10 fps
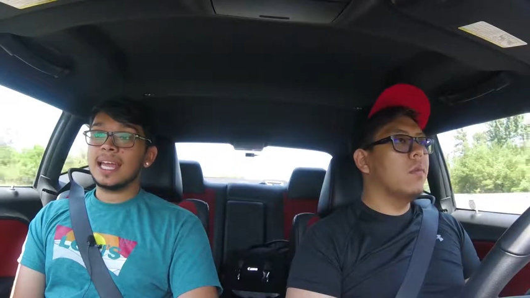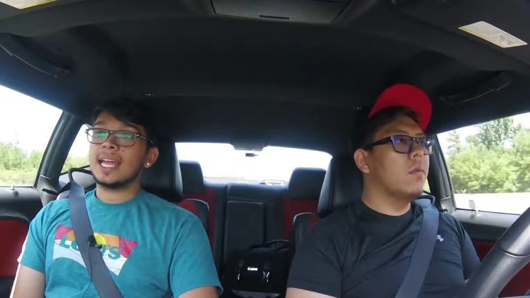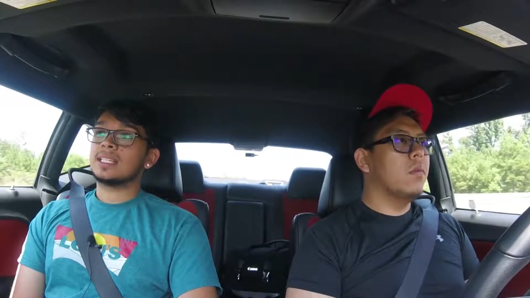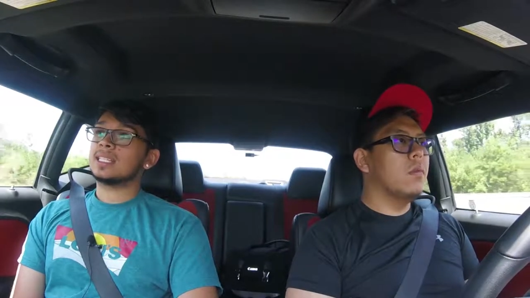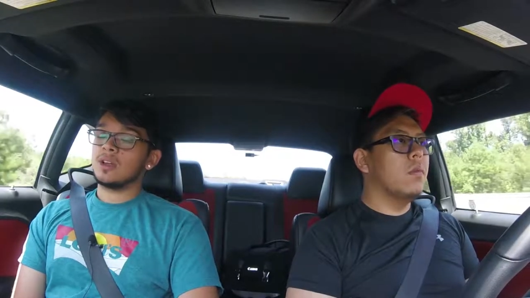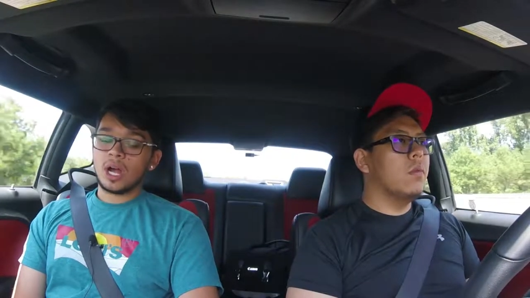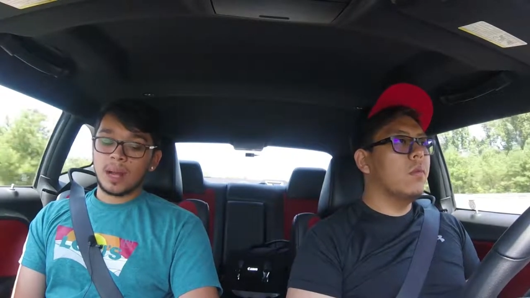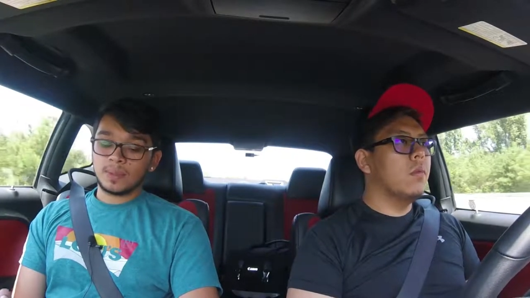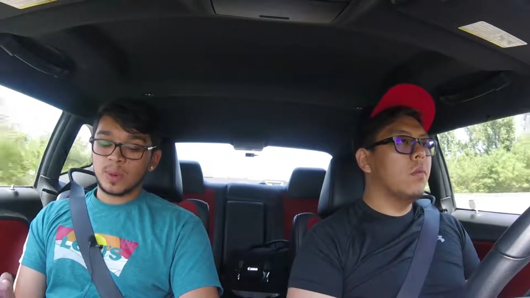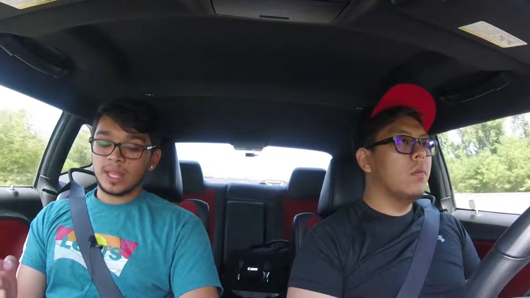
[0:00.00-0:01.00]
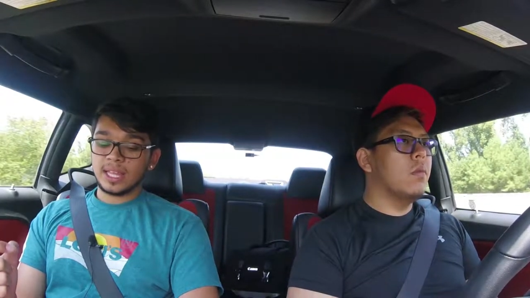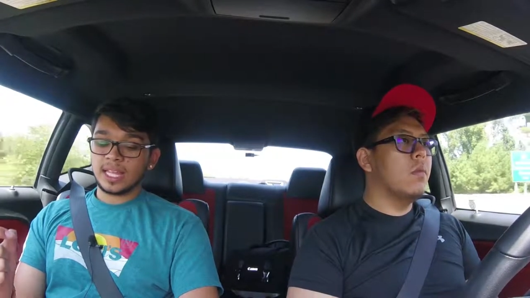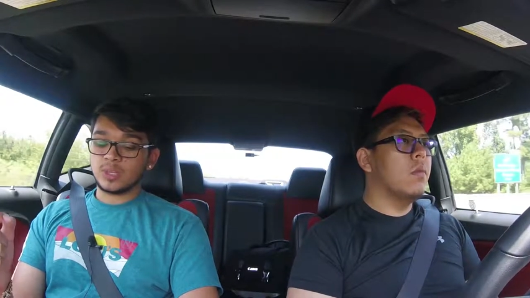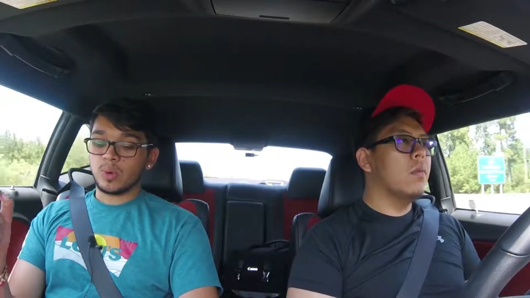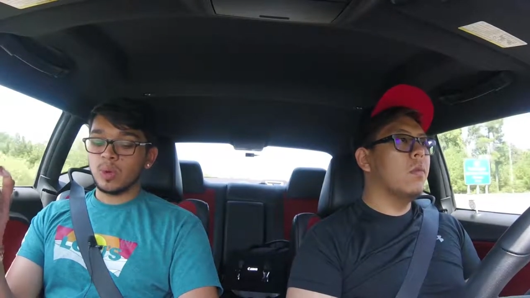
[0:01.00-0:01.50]
Speaker 1: it still comes with
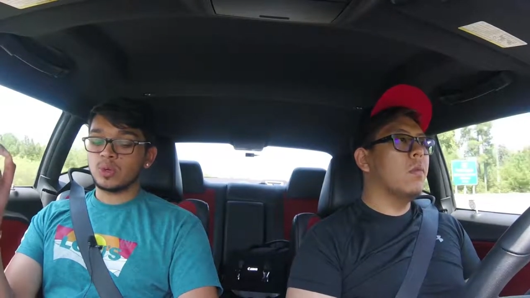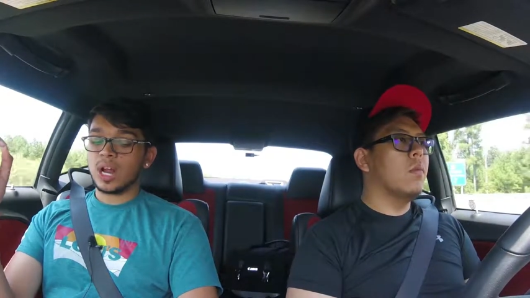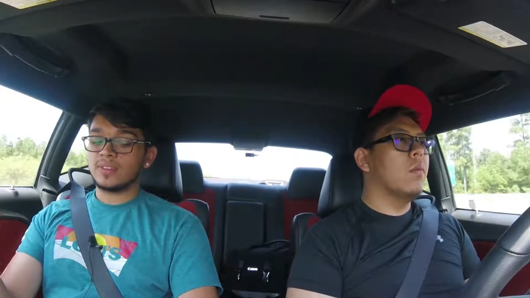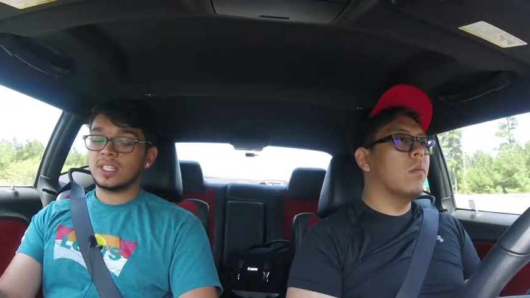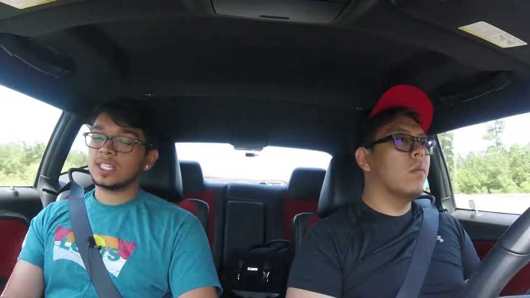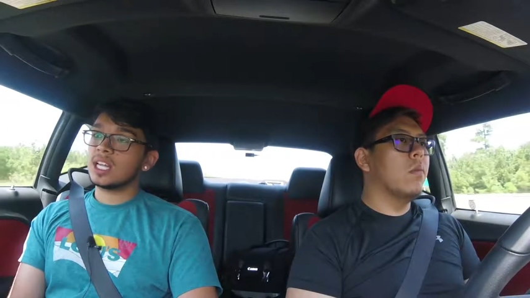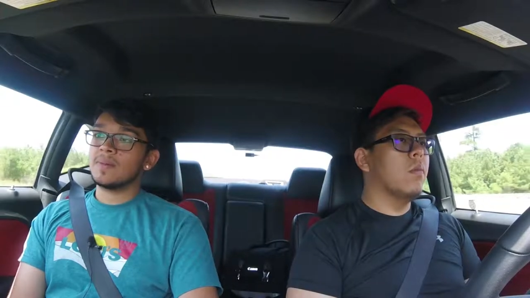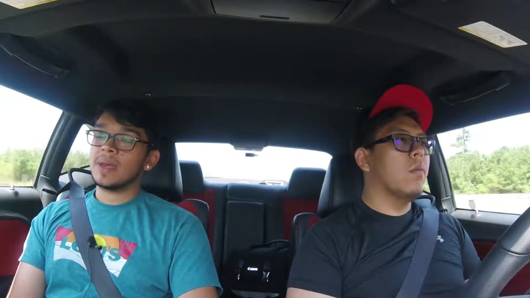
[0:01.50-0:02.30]
its rear-wheel drive system.